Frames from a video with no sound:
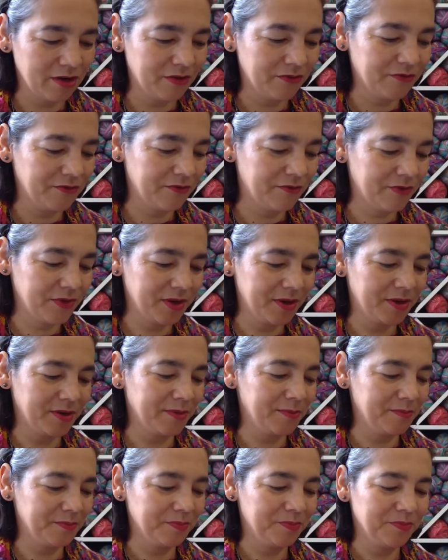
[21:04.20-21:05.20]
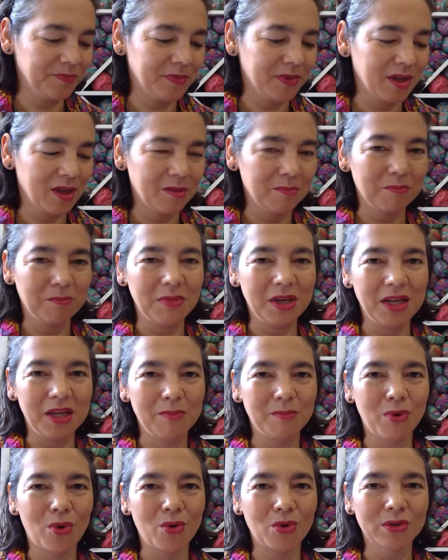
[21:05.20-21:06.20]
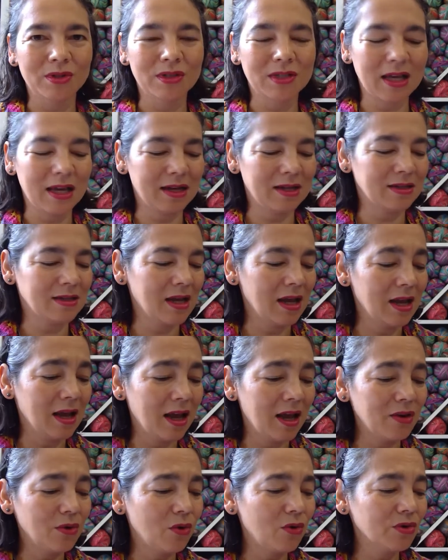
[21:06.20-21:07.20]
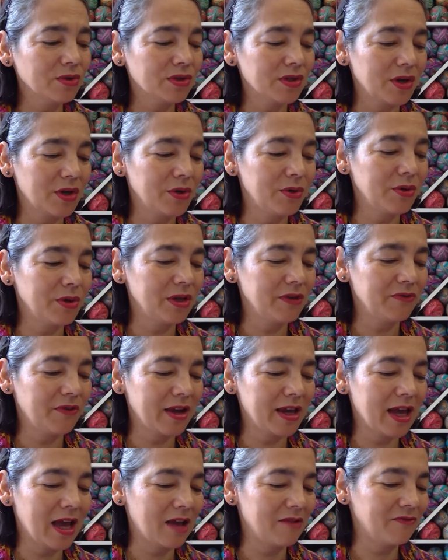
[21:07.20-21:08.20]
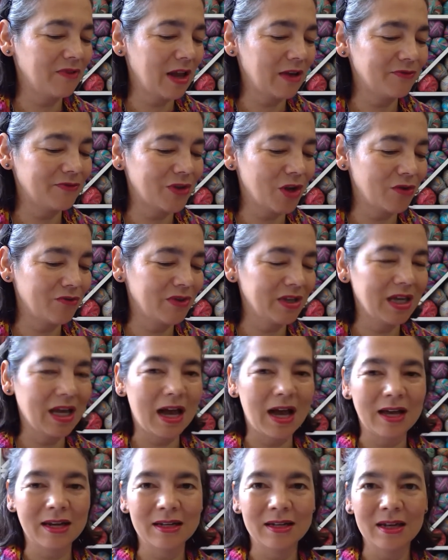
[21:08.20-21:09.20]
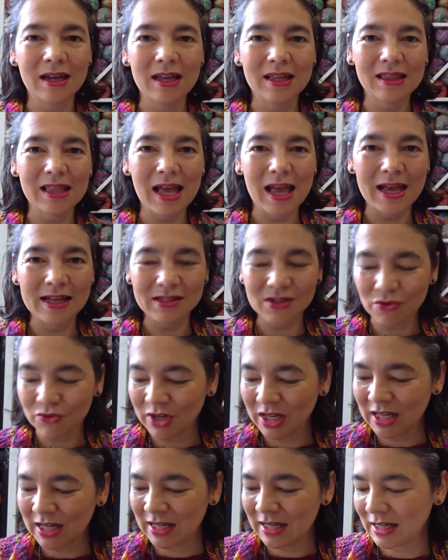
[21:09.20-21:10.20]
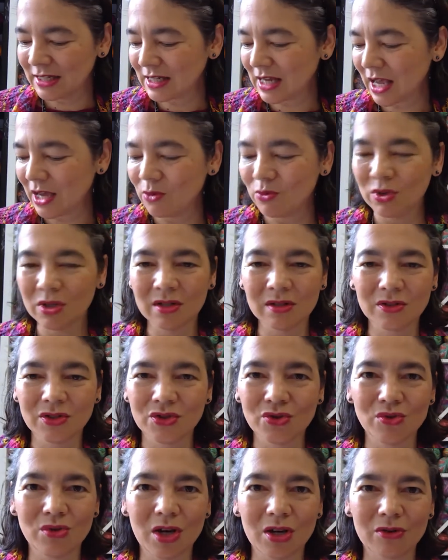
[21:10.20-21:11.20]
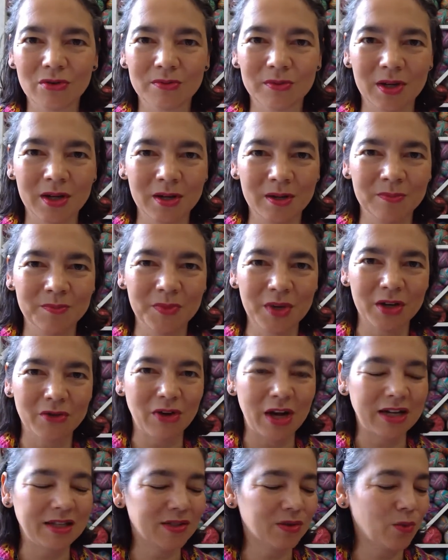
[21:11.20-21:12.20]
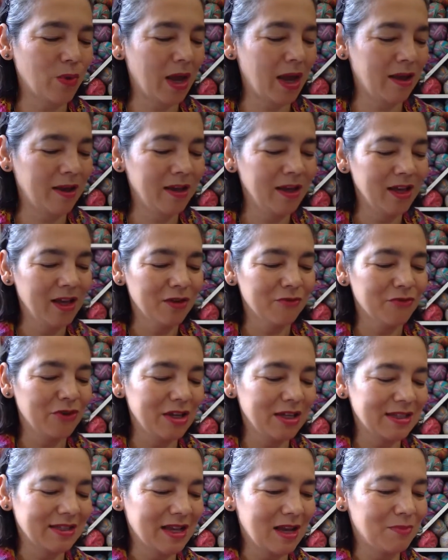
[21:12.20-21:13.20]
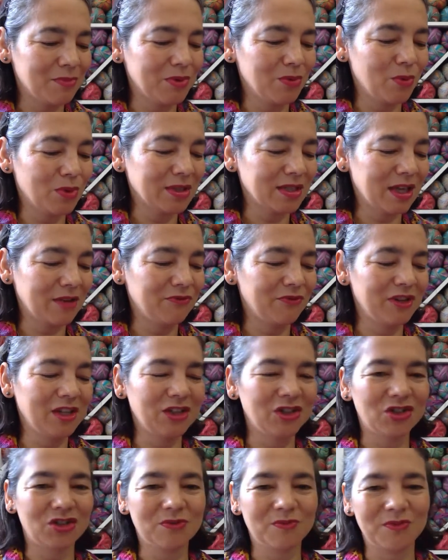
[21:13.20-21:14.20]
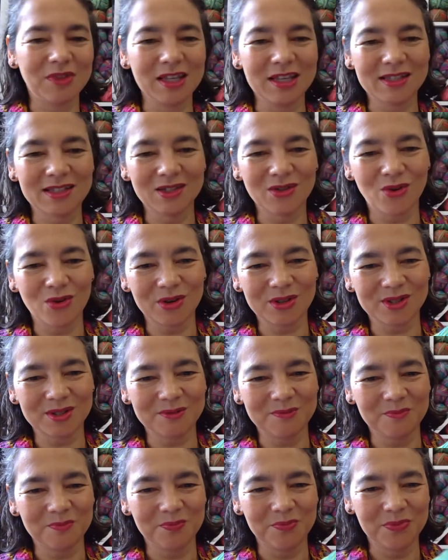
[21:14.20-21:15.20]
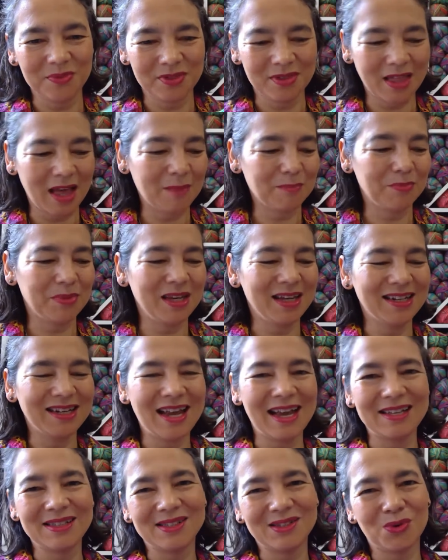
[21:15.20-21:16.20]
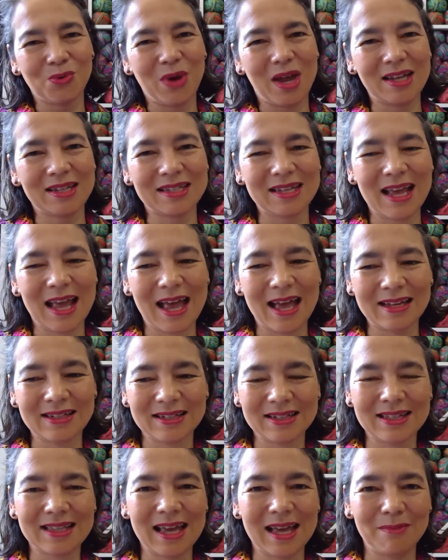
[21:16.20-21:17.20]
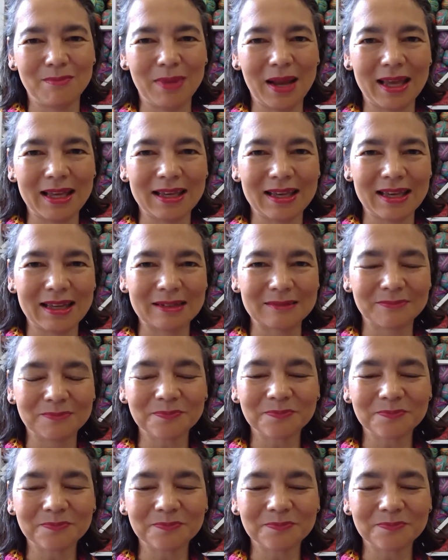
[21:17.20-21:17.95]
of the mini balls, and also if I have leftover yarn that has green in it, I will do a granny square. For example, once I finish these socks, that'd be a nice square to add to that blanket.